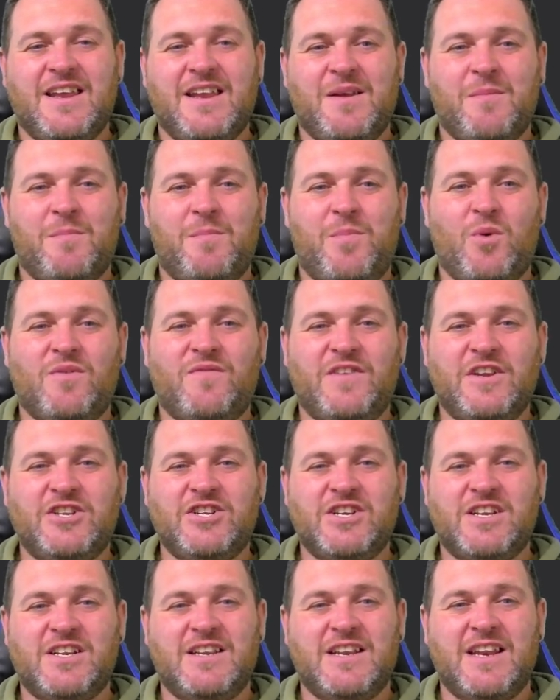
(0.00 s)
board
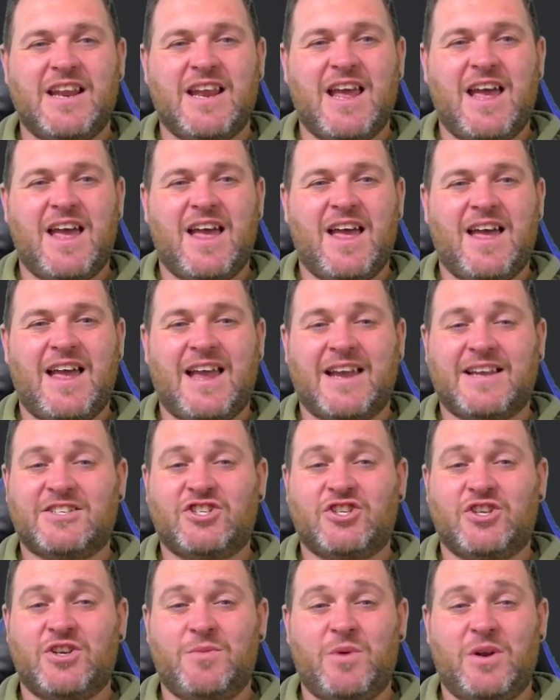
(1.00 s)
vision,
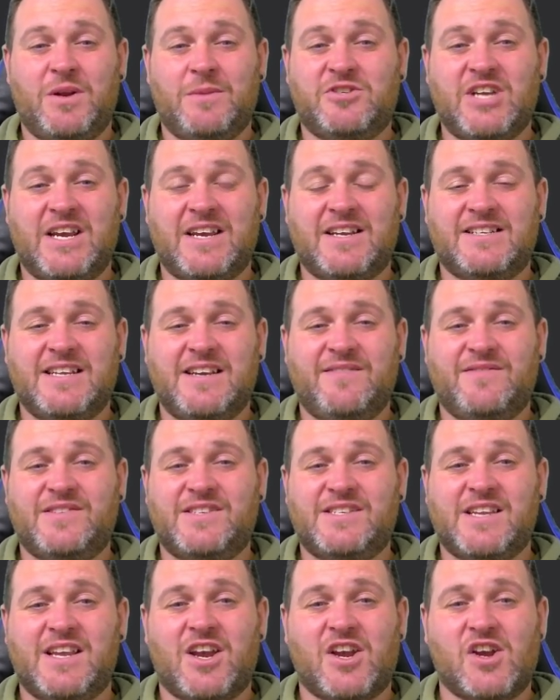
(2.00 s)
actionable
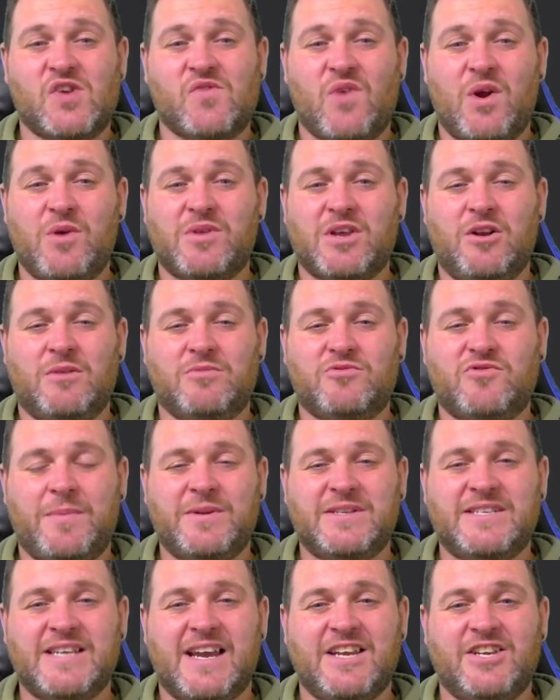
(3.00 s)
objectives: grow the club's
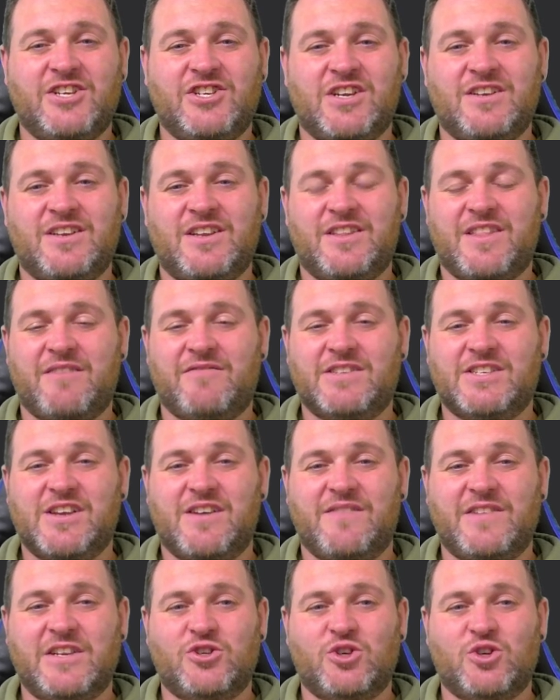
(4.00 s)
reputation, they're
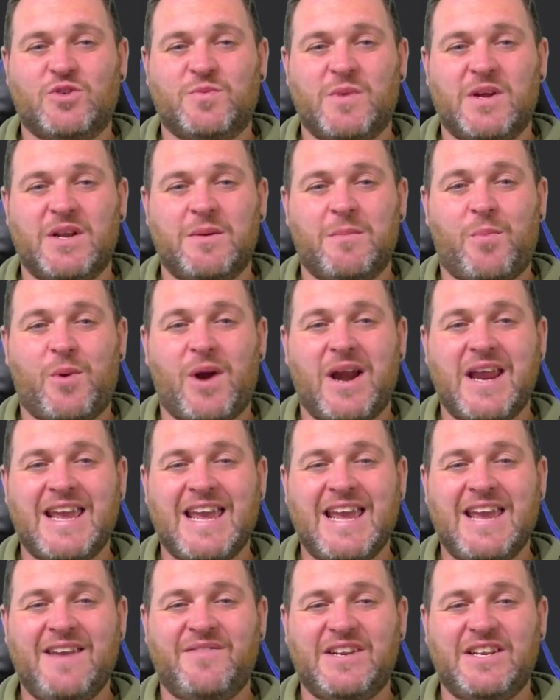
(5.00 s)
reserving judgment; break
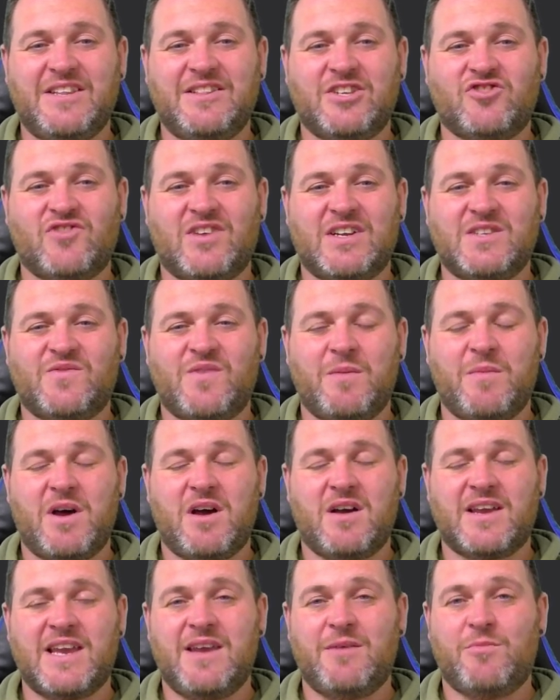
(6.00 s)
even in the transfer
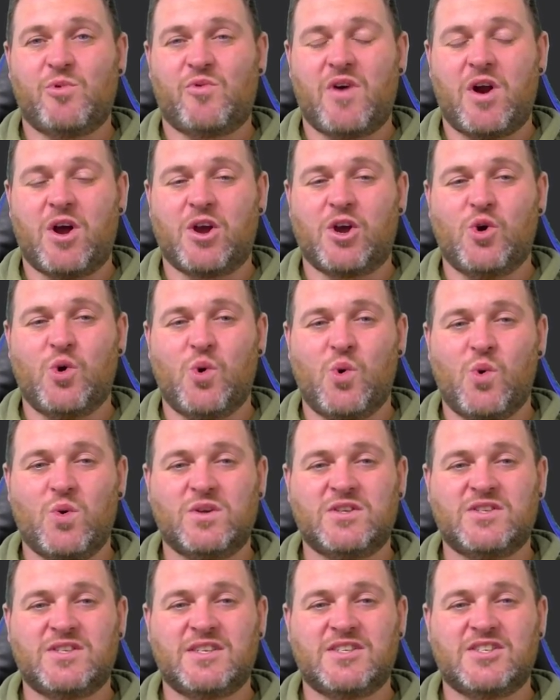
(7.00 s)
market, we're on
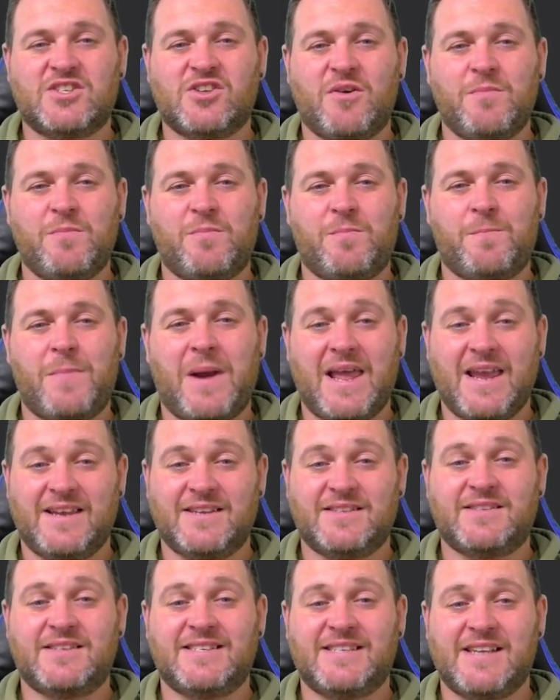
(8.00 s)
course; sign
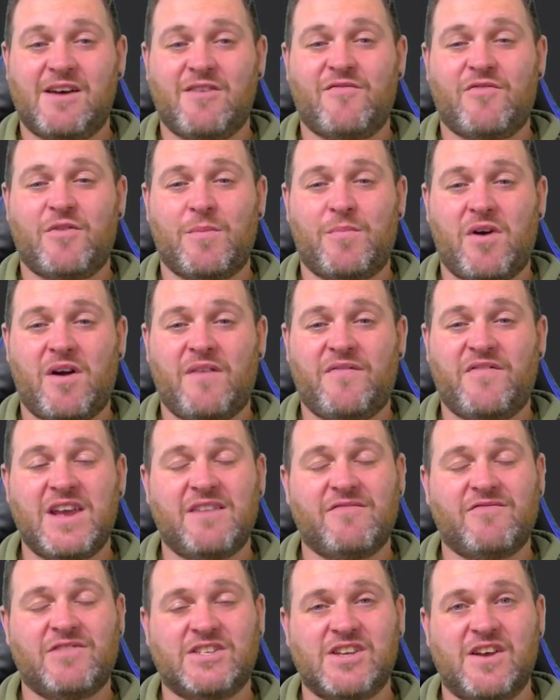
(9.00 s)
players to sell for a profit,
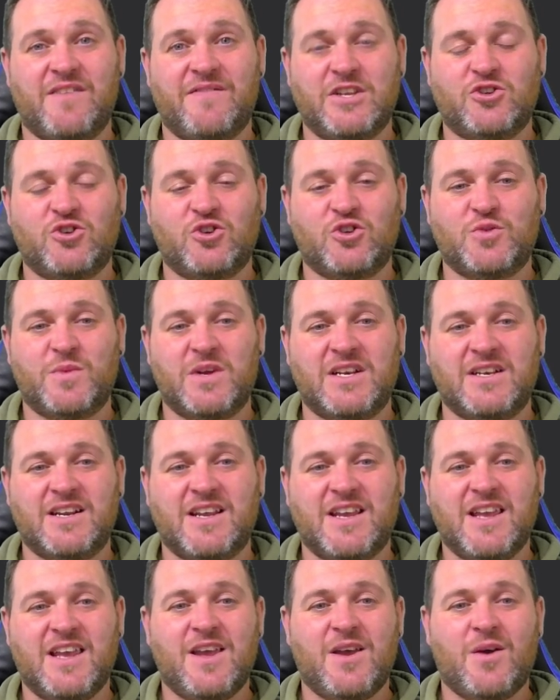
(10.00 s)
reserving judgment;
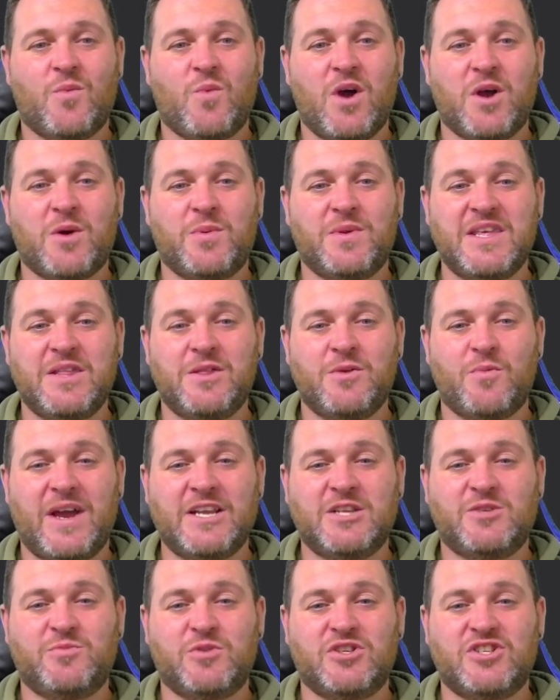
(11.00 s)
work within the
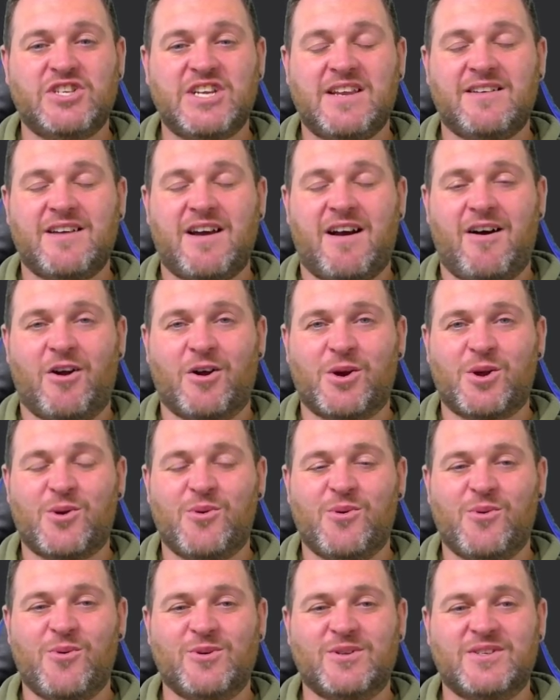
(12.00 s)
wage budget, on
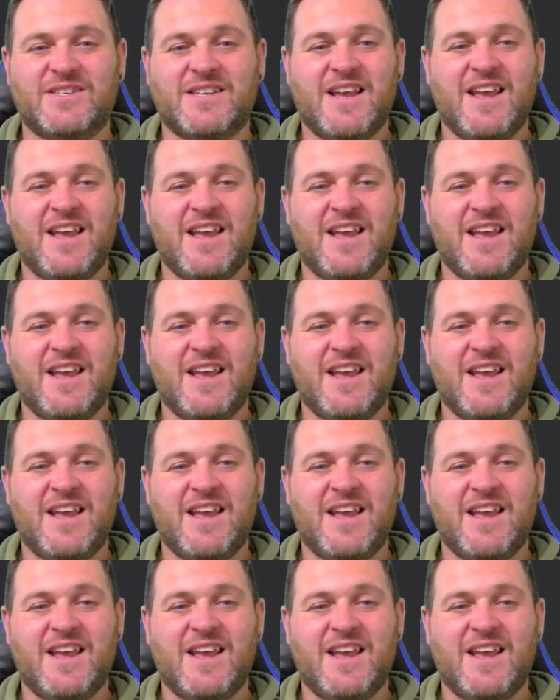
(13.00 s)
course;